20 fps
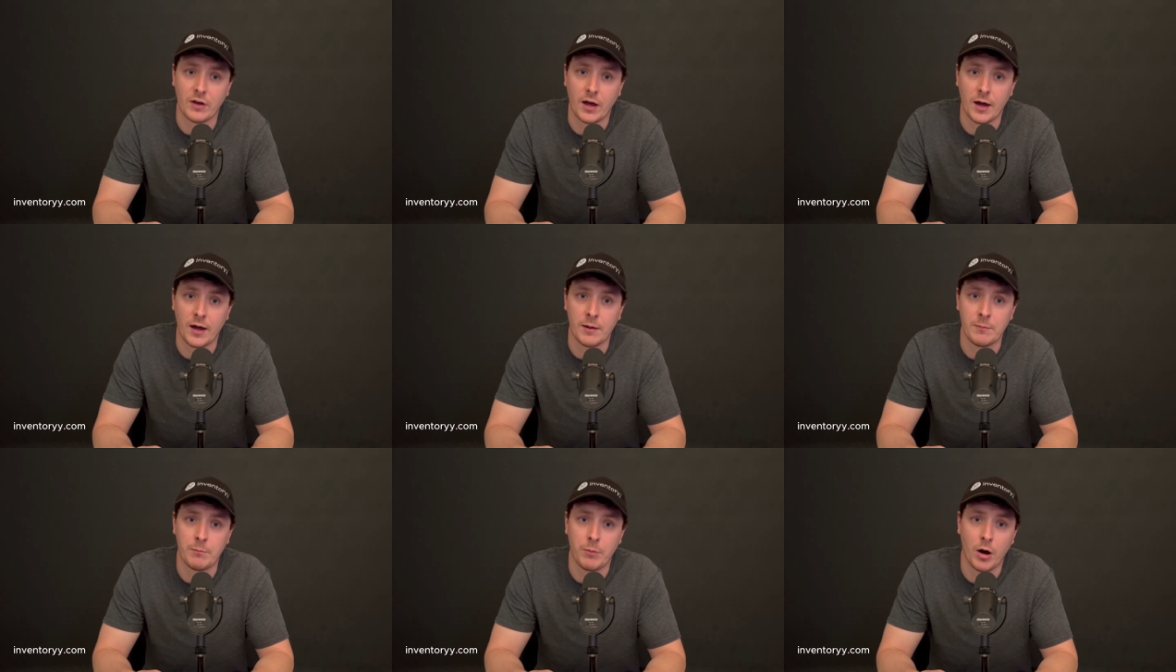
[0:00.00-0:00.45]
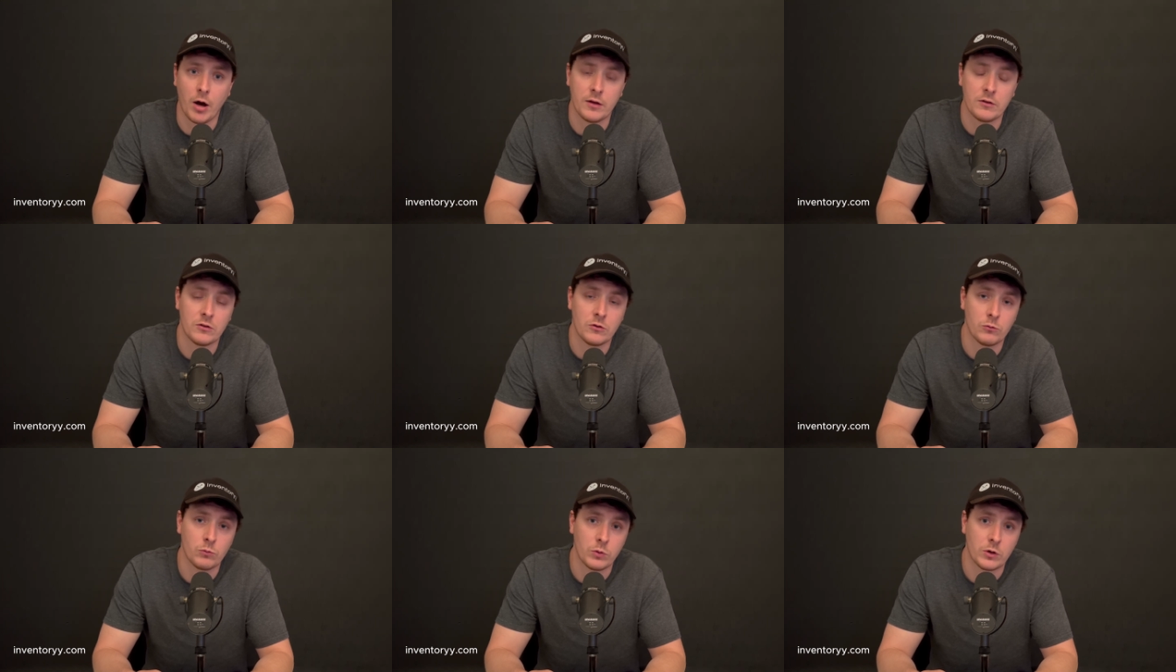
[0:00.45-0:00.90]
I bought
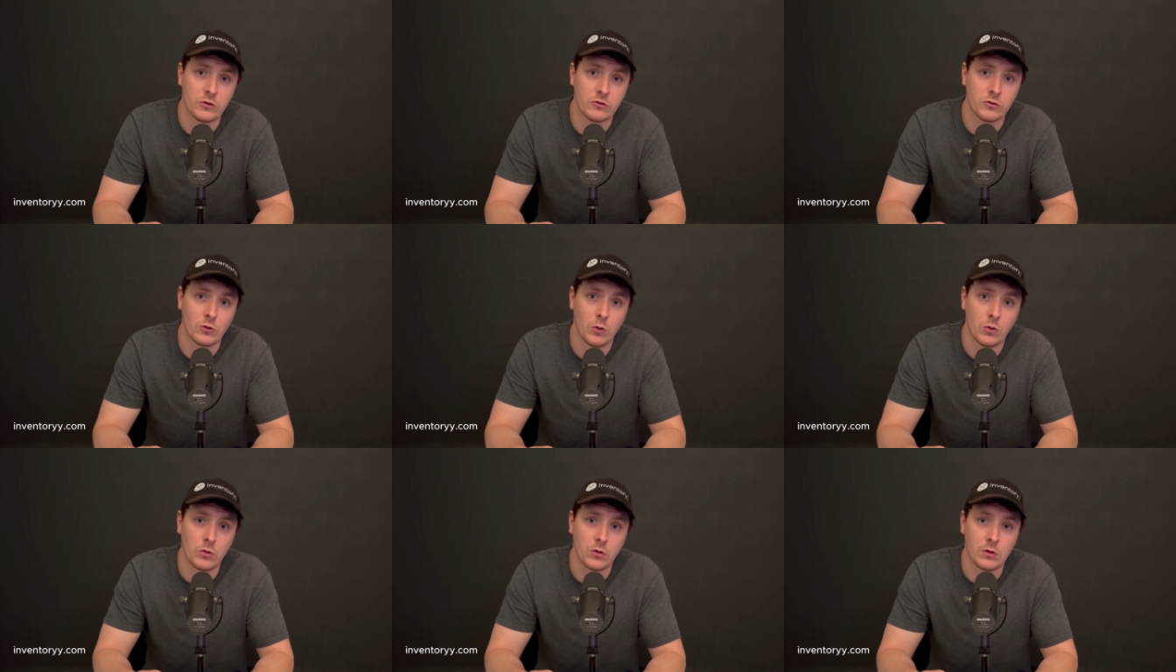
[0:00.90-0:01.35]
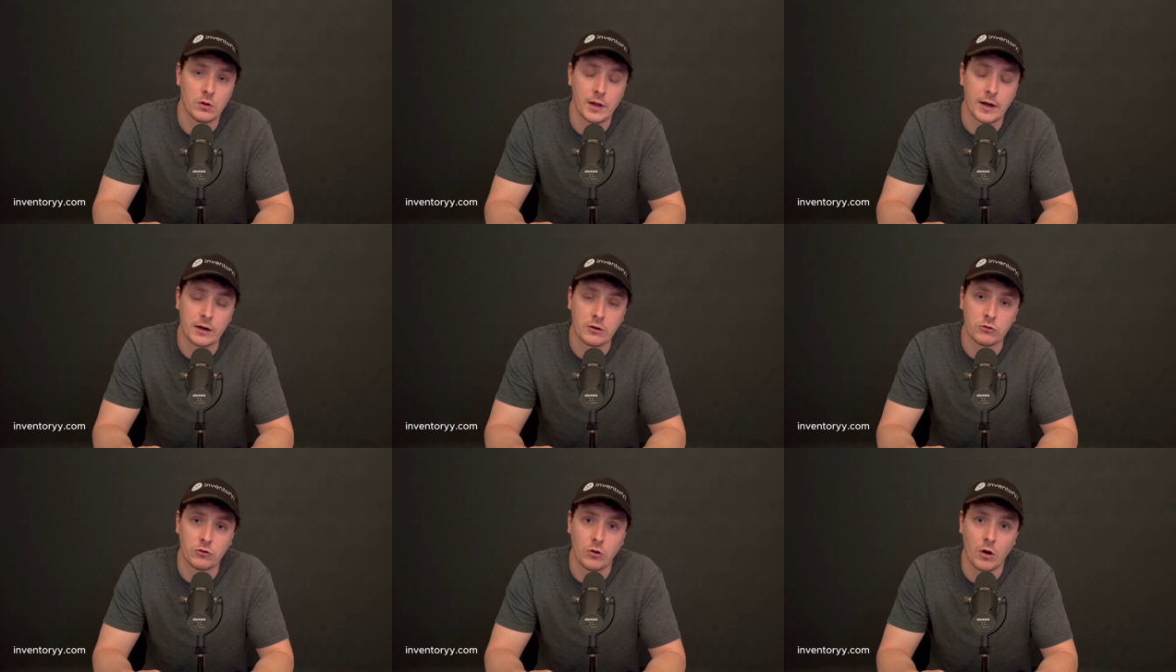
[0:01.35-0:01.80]
and resold
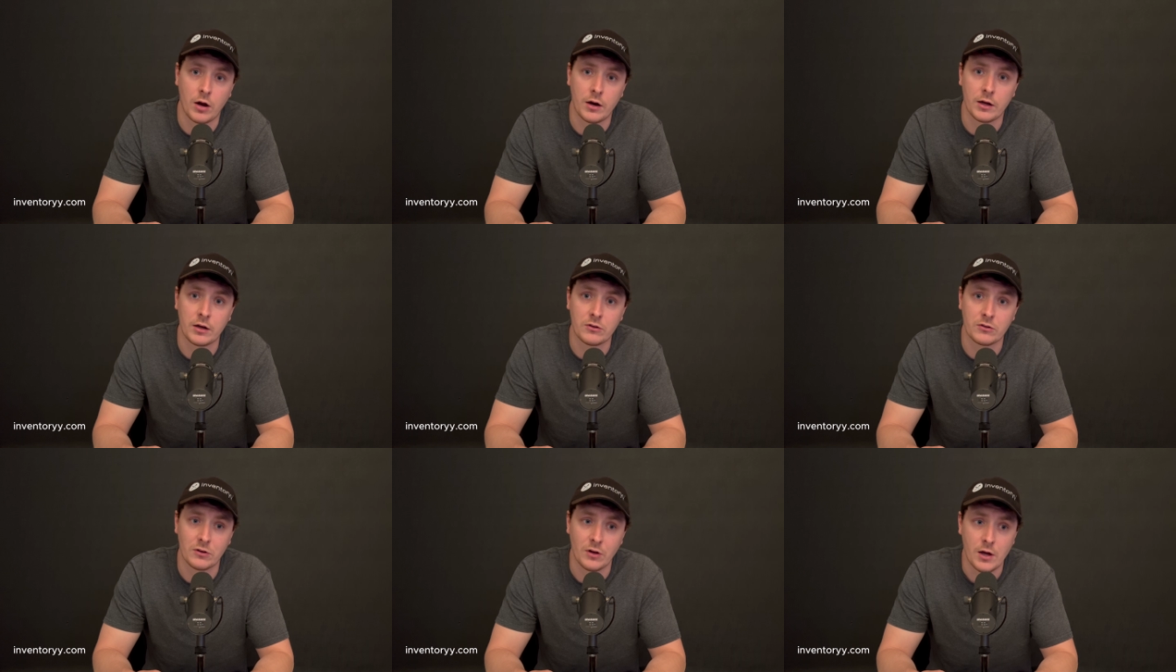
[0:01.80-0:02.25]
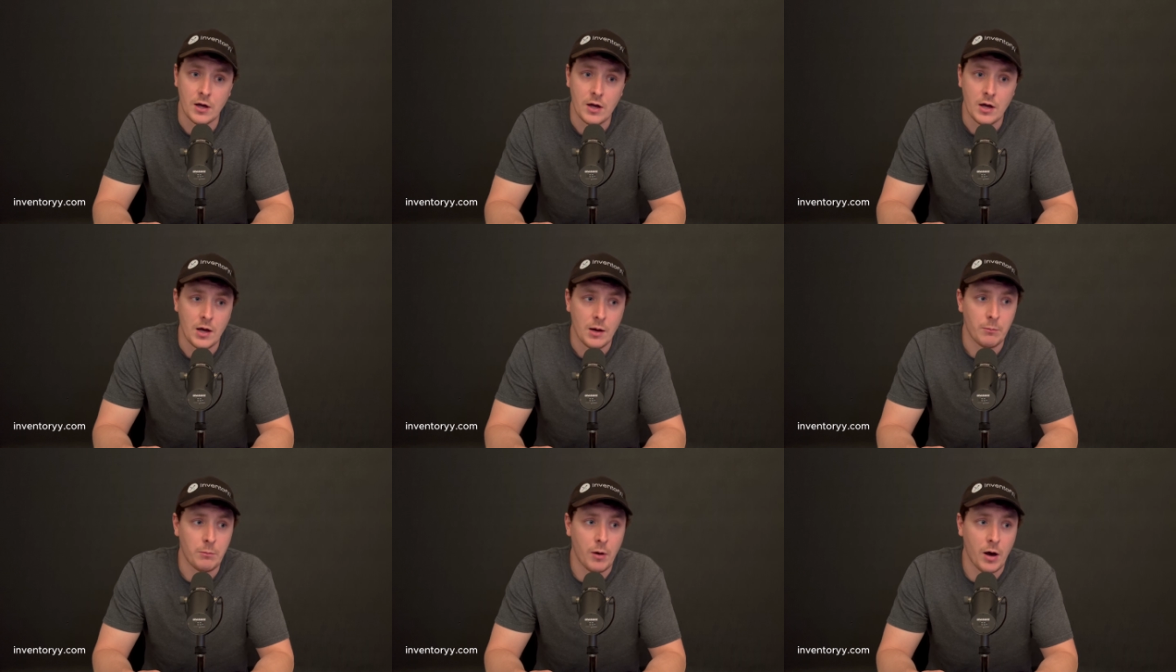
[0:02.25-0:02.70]
electronics,
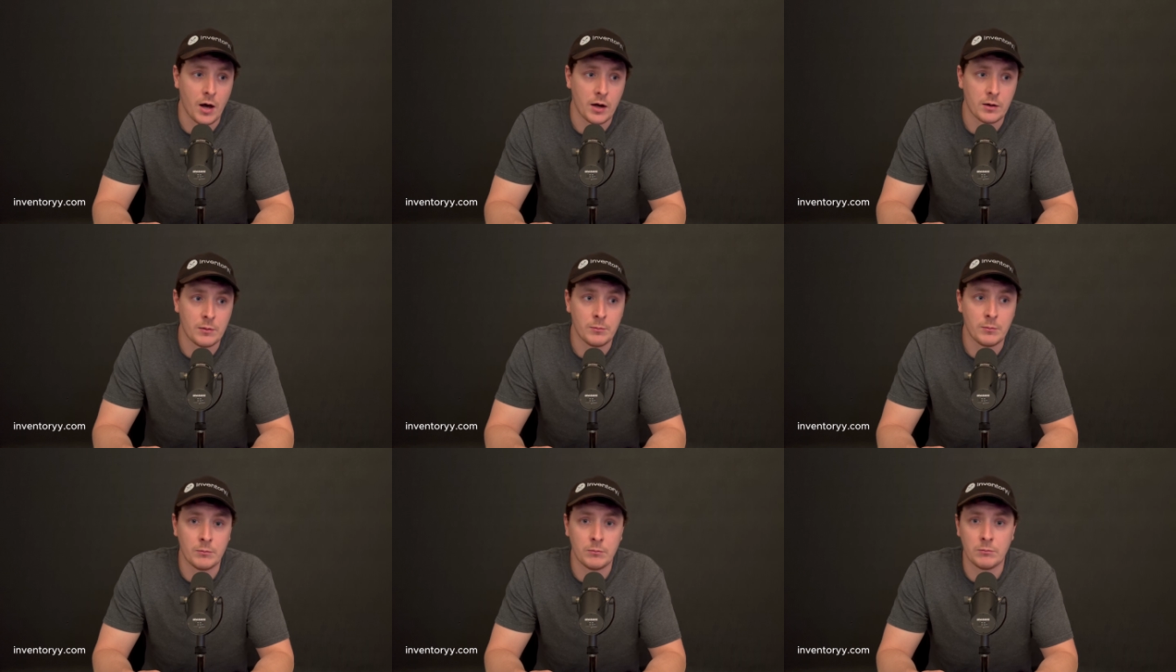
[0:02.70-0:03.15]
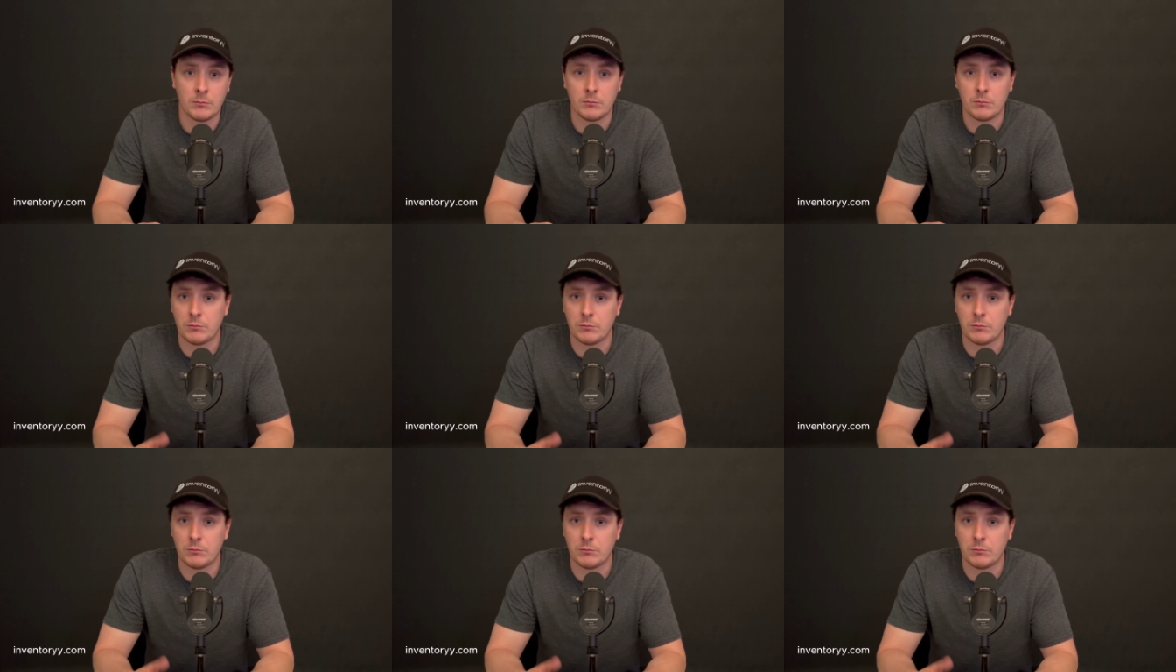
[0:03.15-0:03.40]
bought them